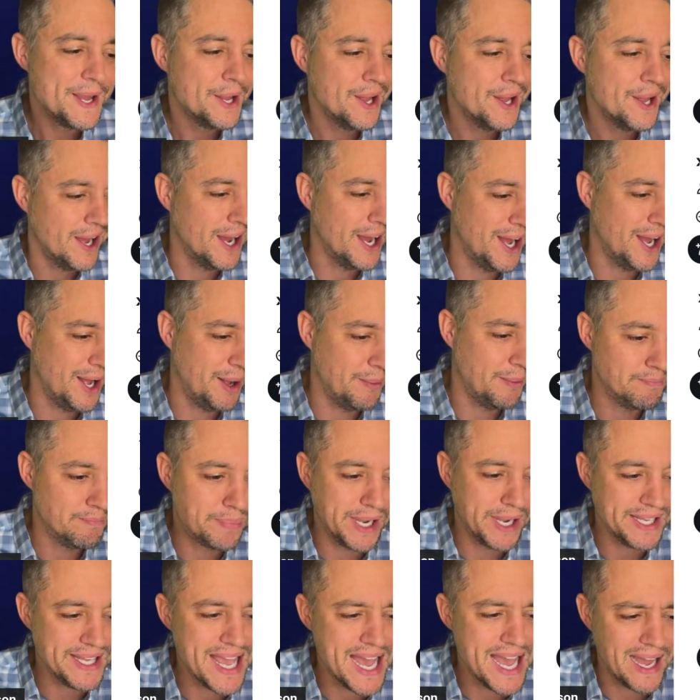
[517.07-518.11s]
Um,
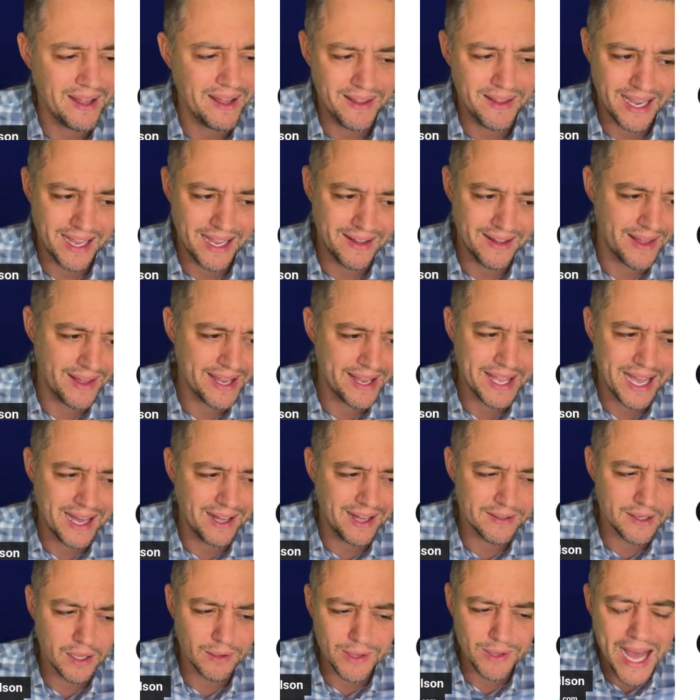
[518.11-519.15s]
but yeah, I, like a,
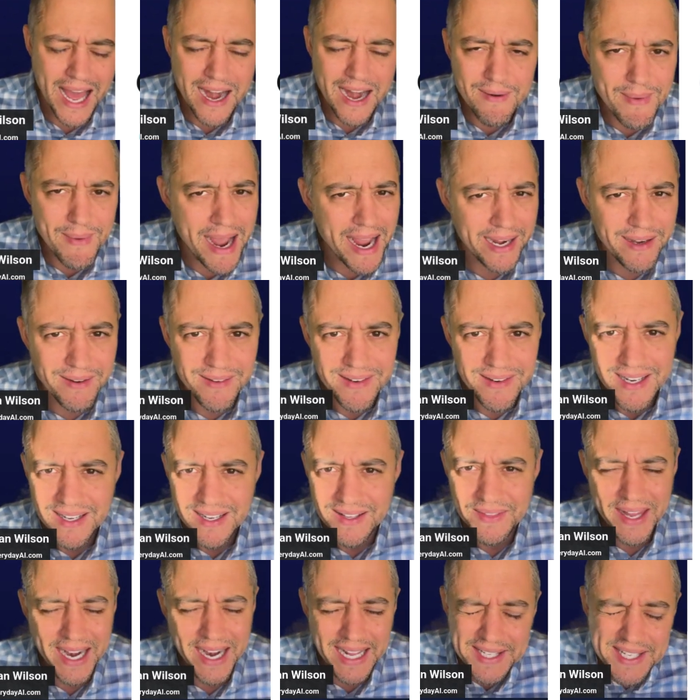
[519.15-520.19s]
a, lot of mine
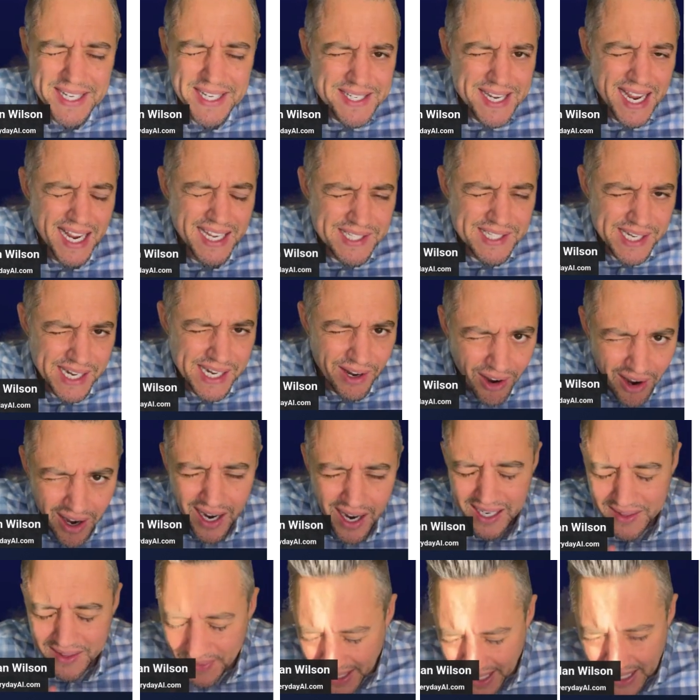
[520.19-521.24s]
that I did testing on
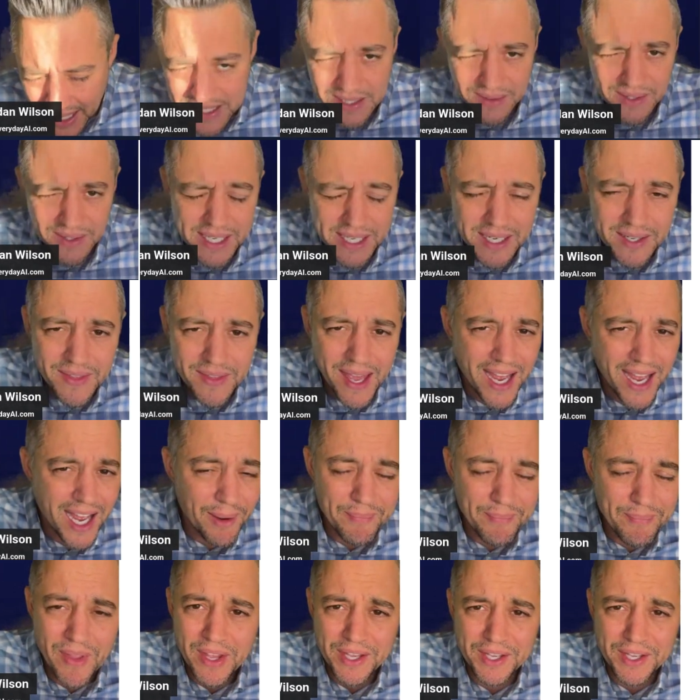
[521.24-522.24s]
and then I deleted them,